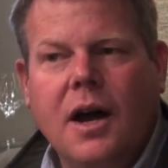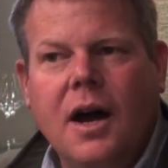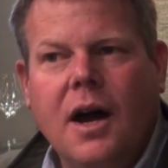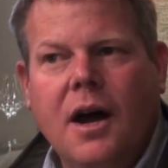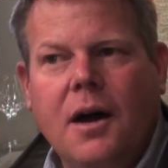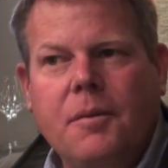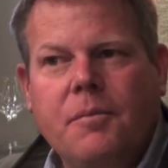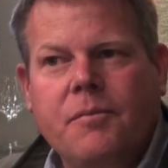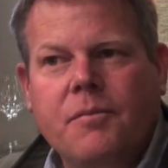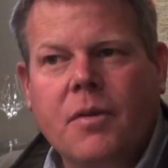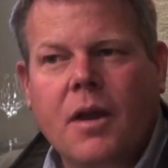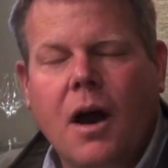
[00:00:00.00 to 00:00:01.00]

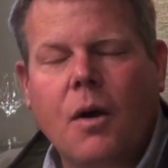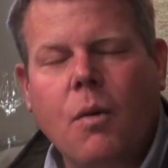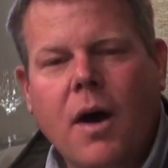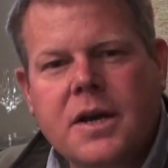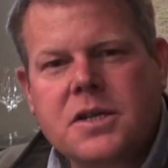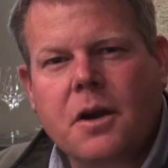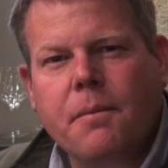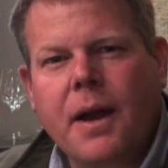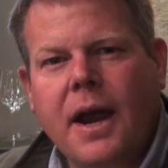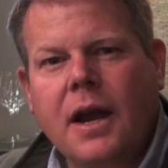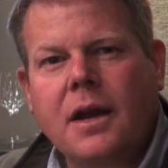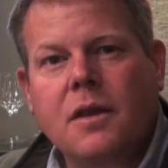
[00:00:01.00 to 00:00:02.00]
Our wines are
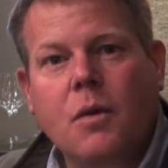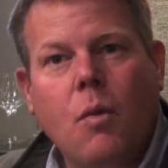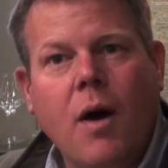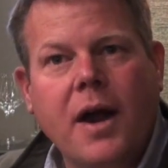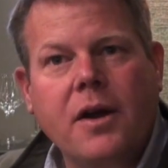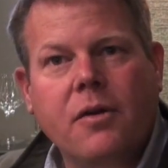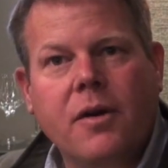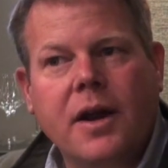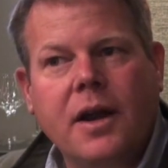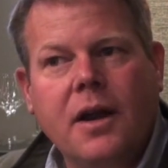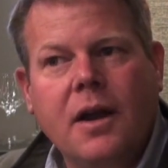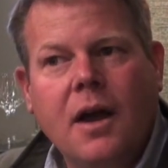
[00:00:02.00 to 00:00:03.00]
made in the
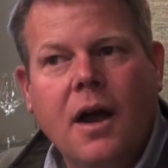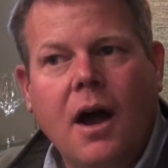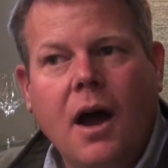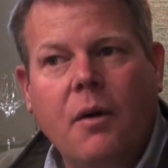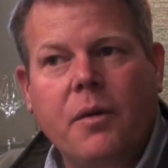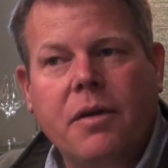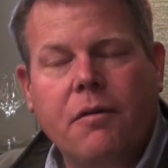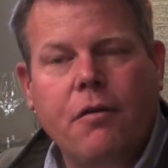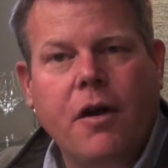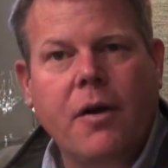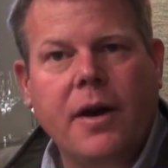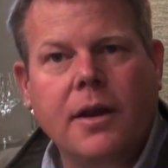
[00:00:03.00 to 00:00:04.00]
winery with a
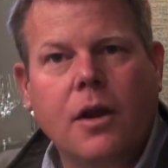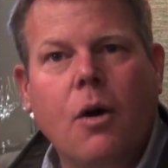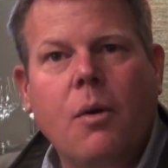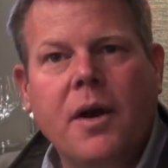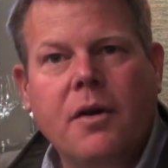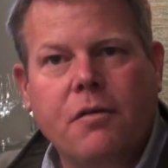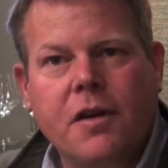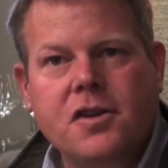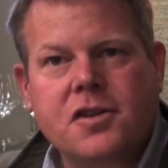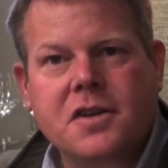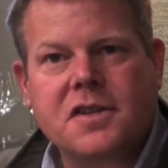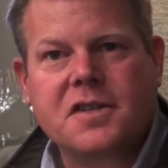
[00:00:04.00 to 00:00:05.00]
very low
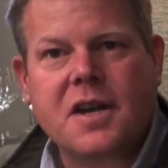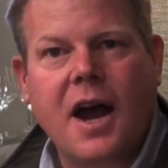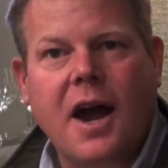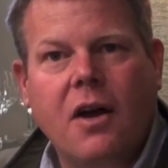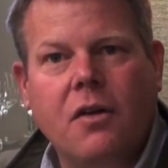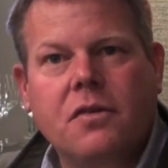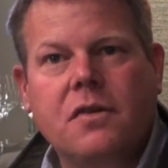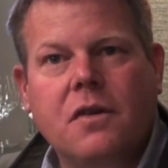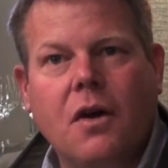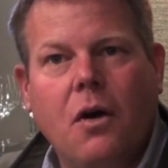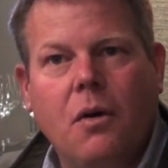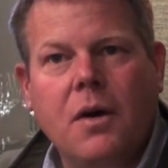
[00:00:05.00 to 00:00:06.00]
intervention style.
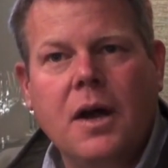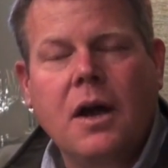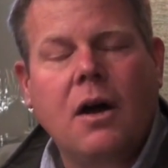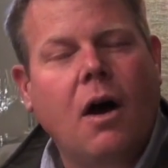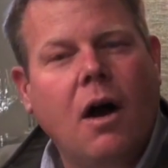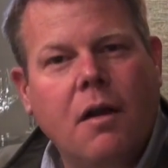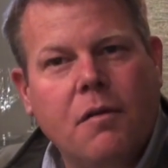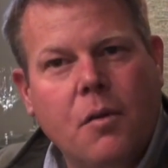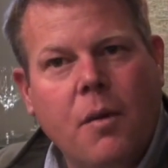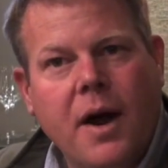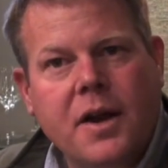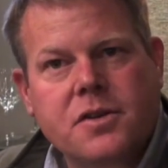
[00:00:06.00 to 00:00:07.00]
So all of the
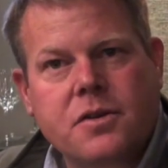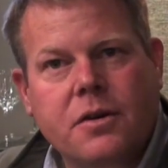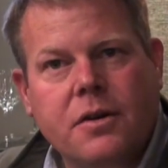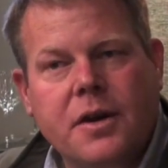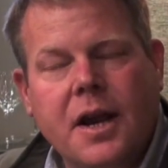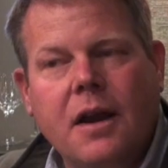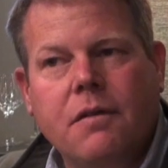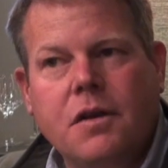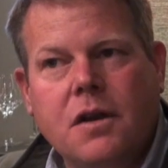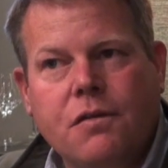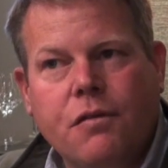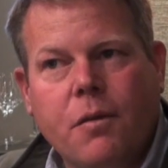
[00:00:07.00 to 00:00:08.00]
wines are native
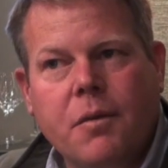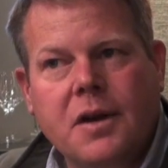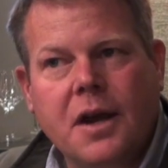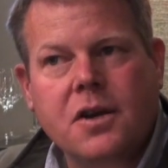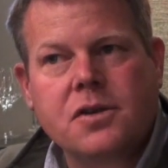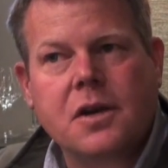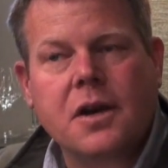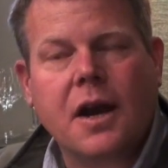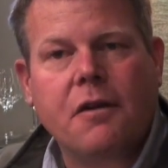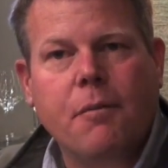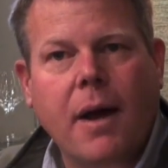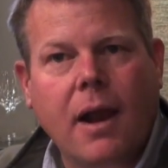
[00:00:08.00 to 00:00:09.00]
yeast fermentation,
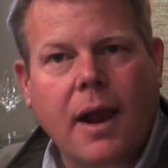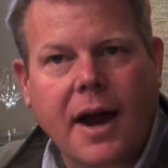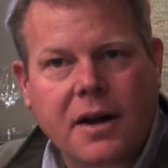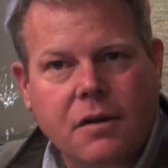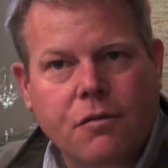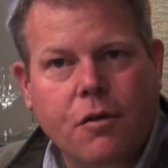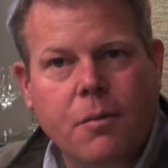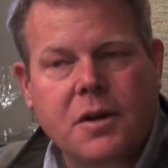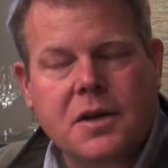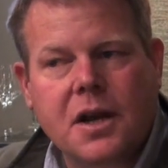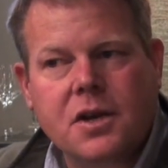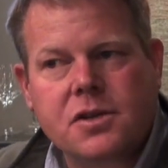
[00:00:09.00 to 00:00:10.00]
native malolactic
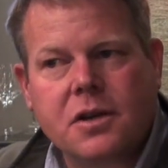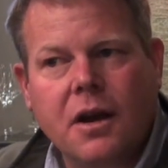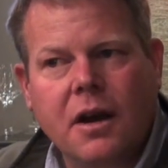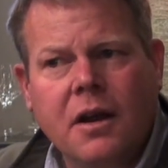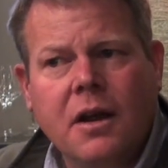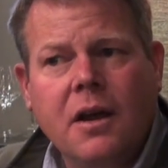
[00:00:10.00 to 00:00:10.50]
fermentation.